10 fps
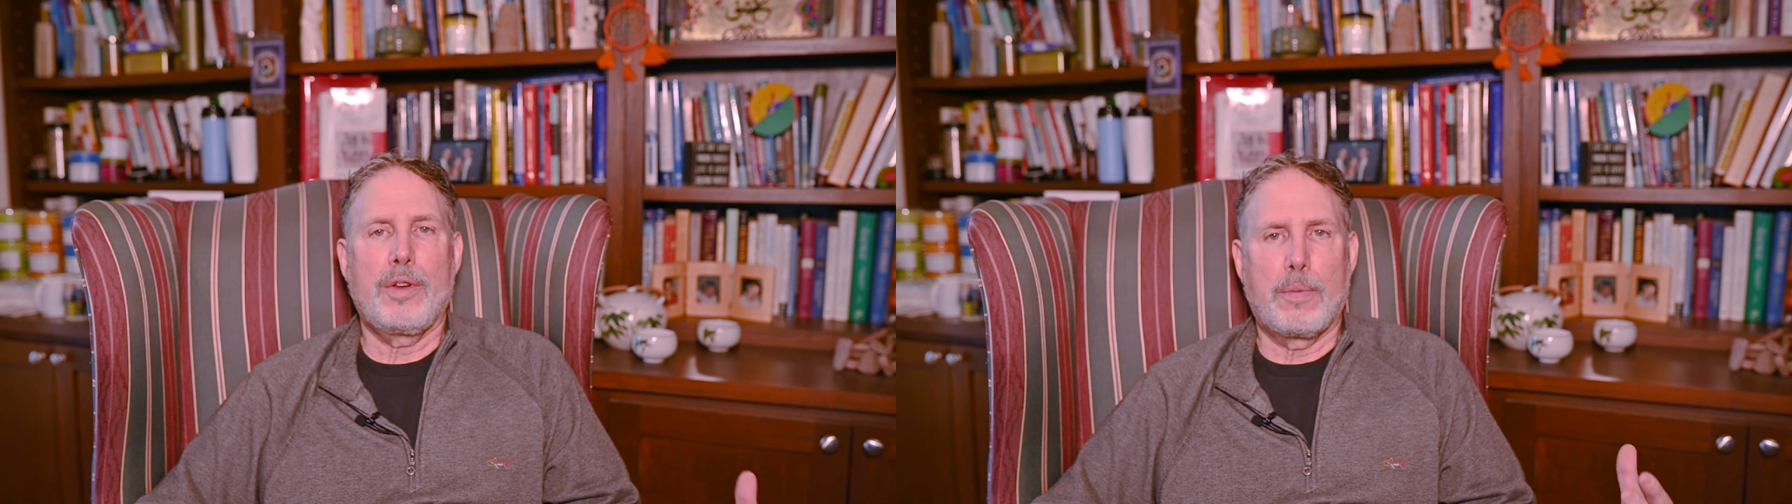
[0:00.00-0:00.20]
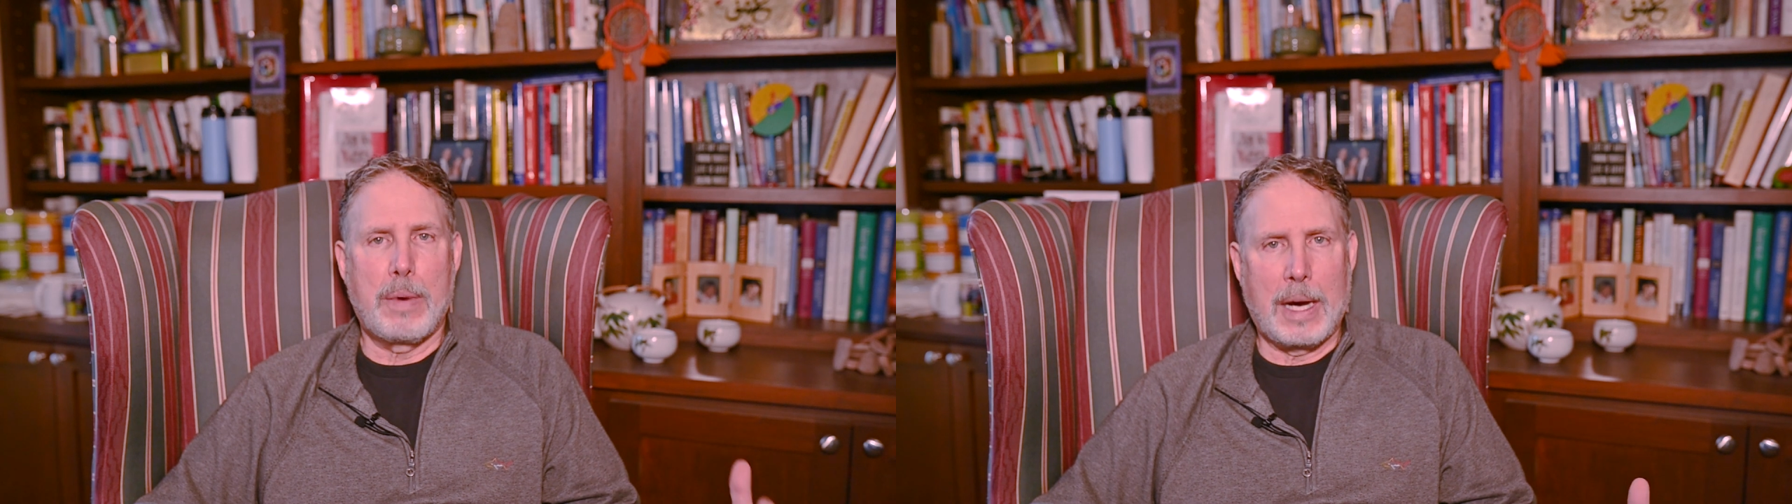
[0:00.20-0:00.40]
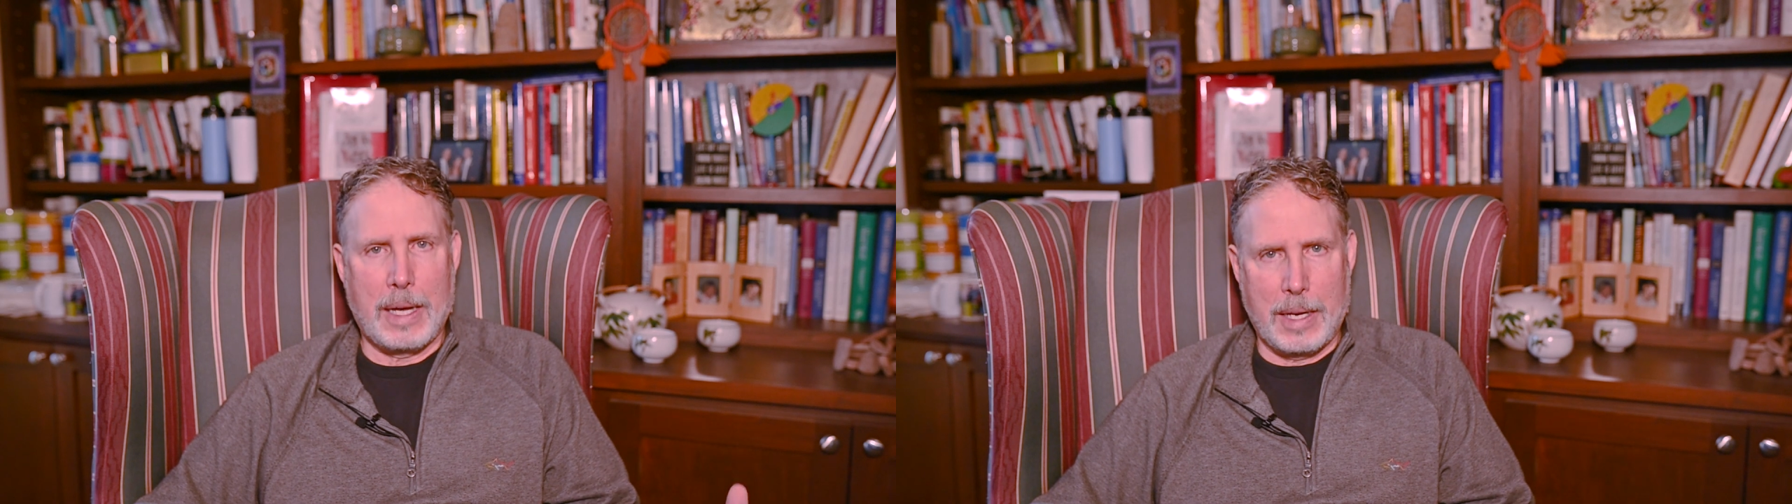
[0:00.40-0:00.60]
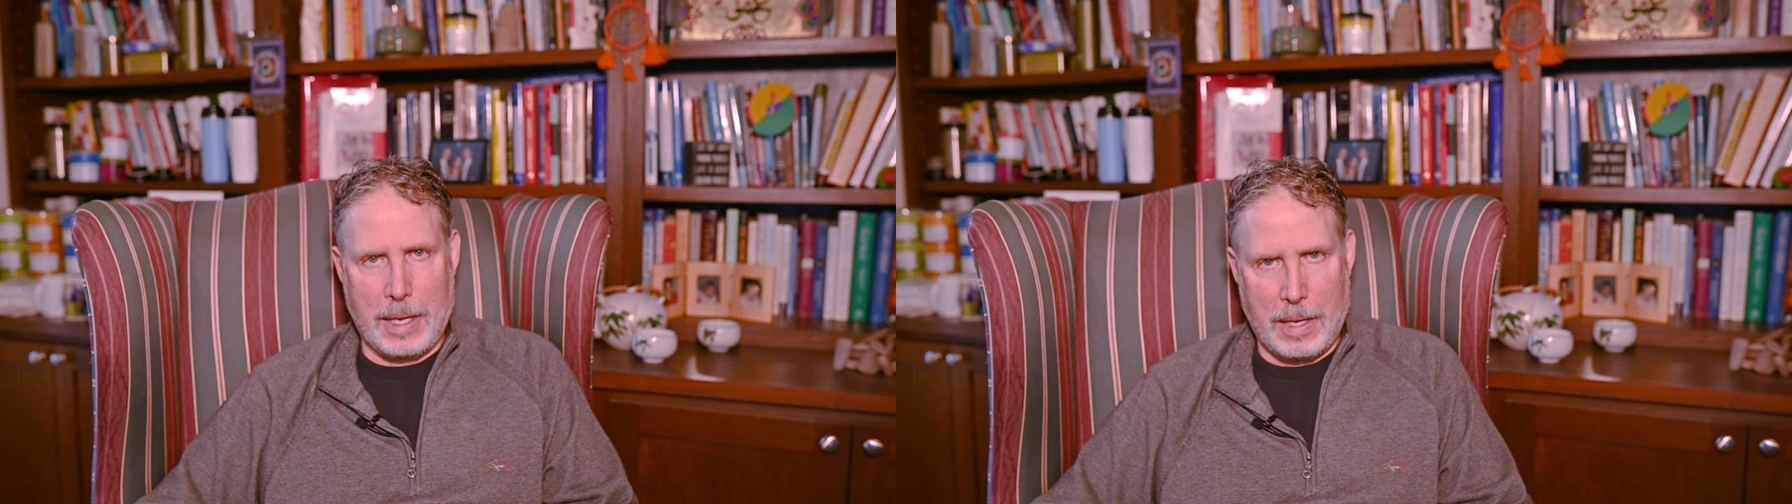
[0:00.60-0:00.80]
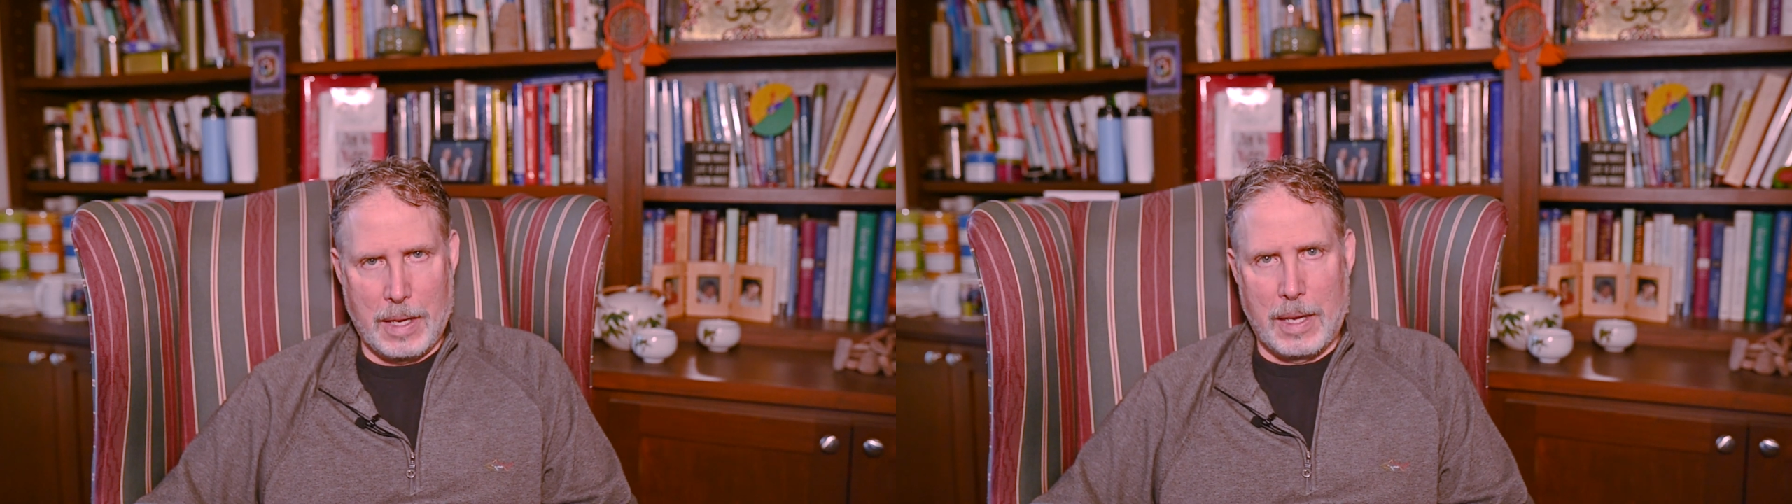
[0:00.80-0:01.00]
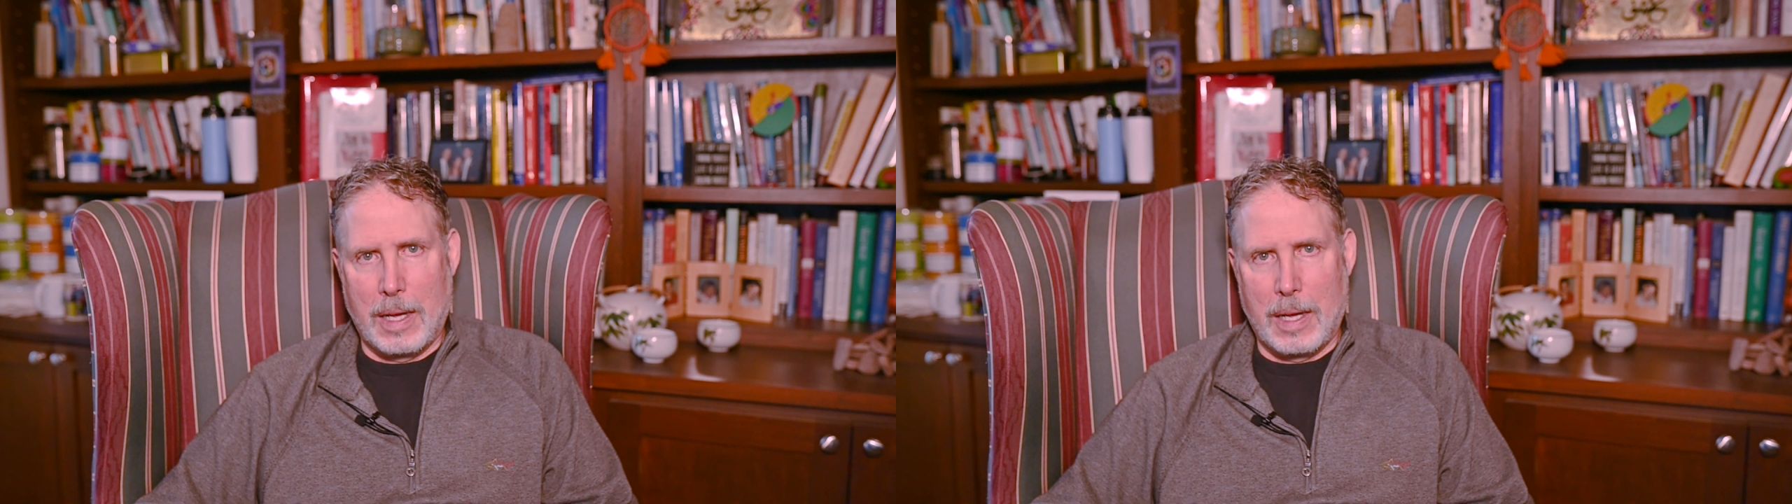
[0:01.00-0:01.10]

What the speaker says: your body